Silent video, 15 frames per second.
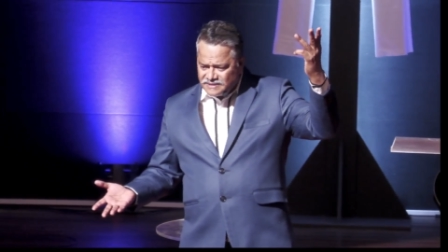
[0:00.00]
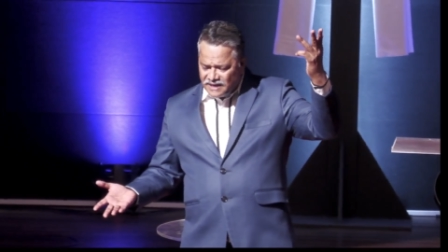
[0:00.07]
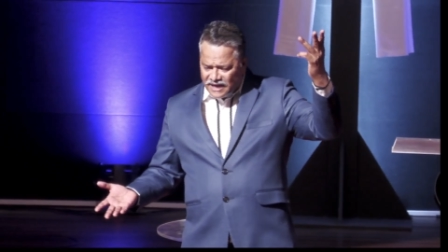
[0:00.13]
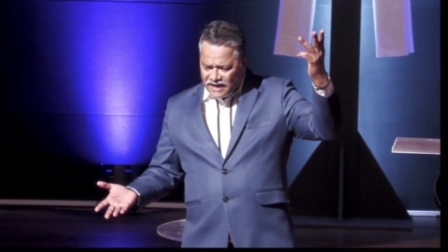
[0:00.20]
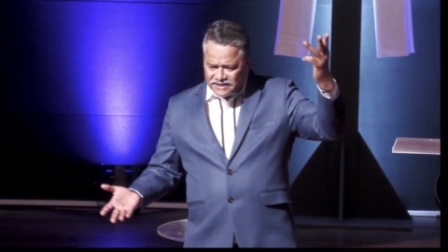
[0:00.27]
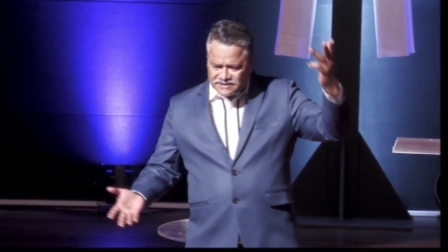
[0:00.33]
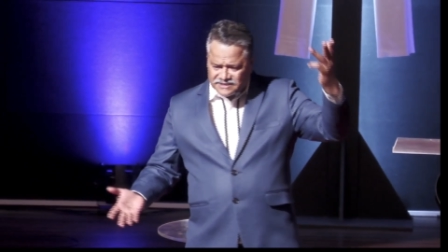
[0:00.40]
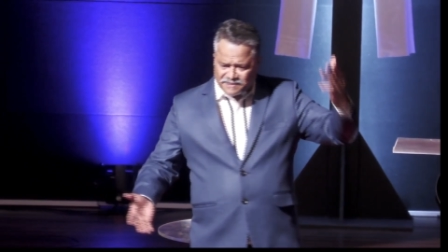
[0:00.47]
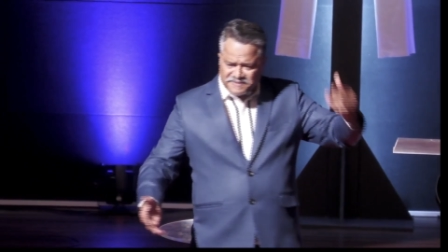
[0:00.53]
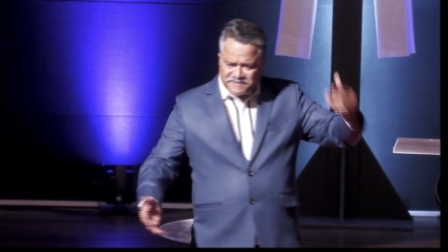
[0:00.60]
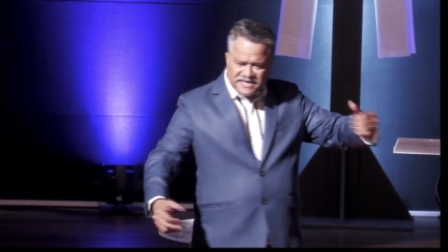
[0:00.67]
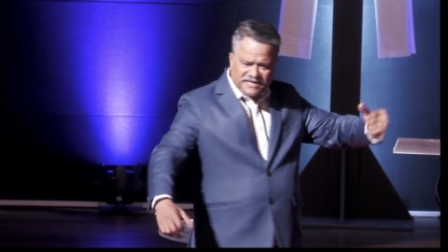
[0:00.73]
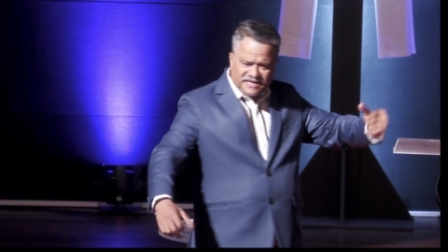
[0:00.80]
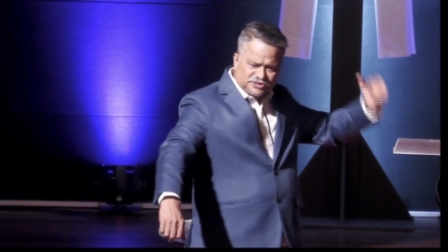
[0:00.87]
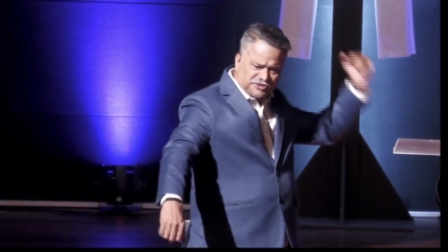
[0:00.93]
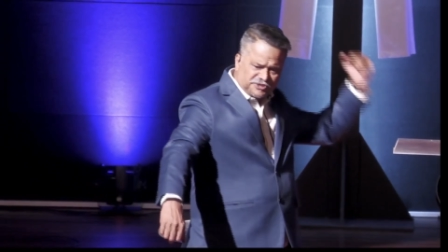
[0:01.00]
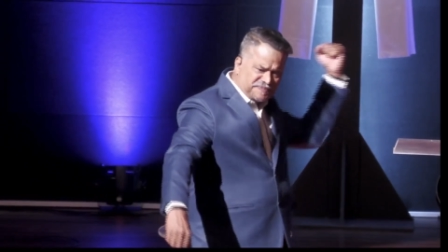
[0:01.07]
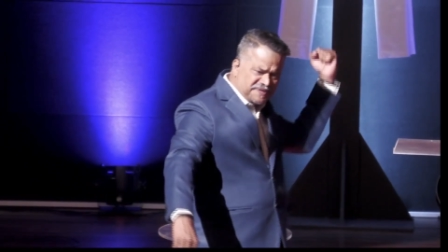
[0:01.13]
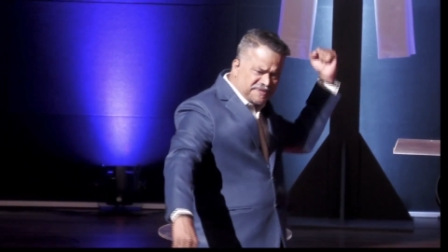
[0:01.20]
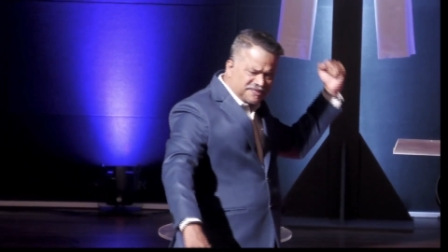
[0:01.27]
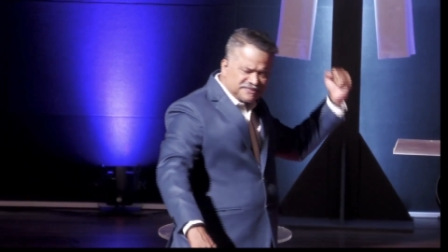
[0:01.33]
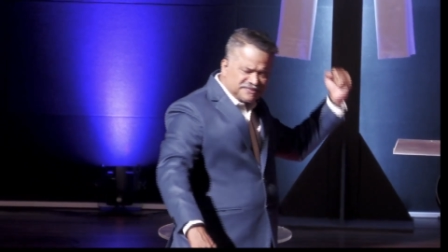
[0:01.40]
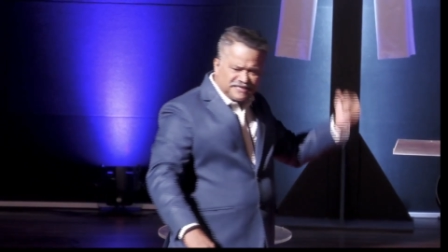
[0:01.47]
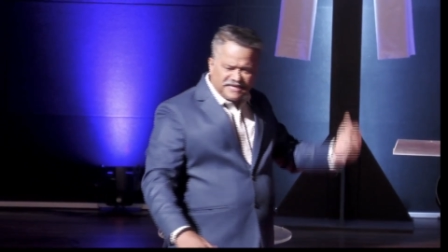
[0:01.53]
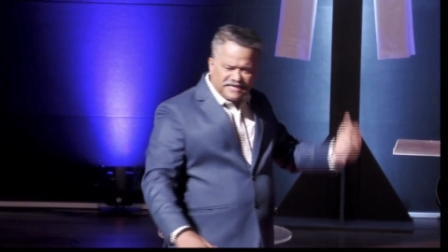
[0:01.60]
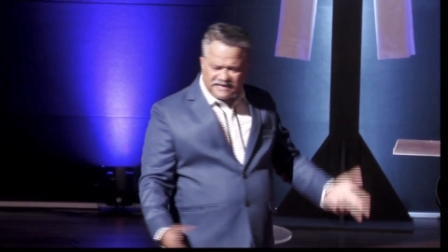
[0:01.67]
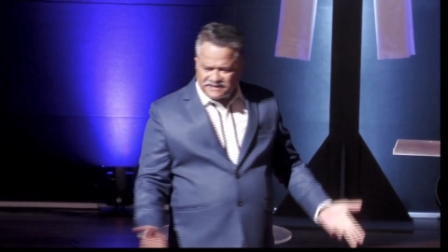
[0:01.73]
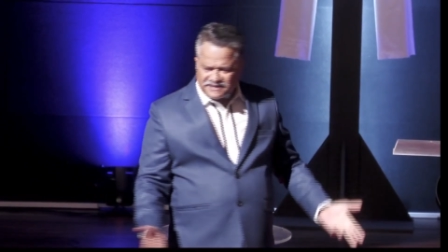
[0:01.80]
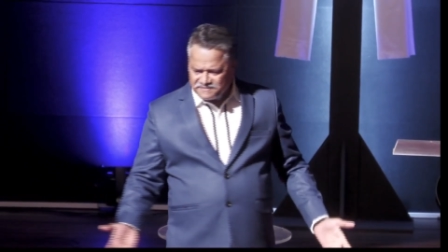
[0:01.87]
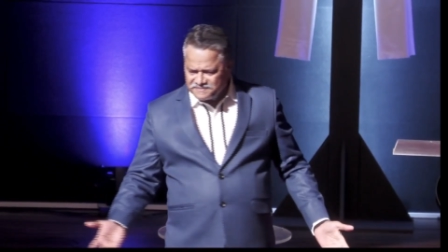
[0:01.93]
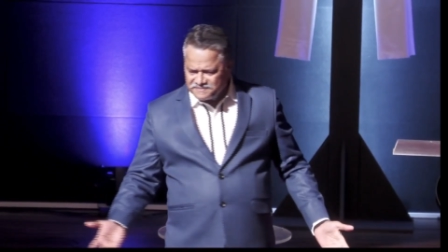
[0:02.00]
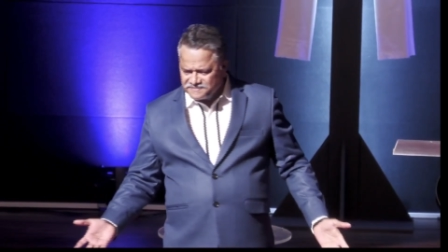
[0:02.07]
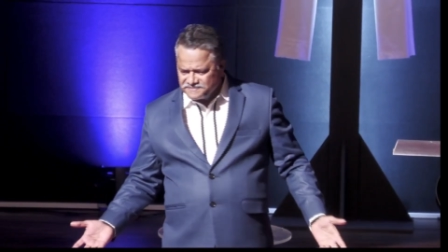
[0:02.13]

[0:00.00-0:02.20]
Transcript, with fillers: And somebody has to pierce and kill him.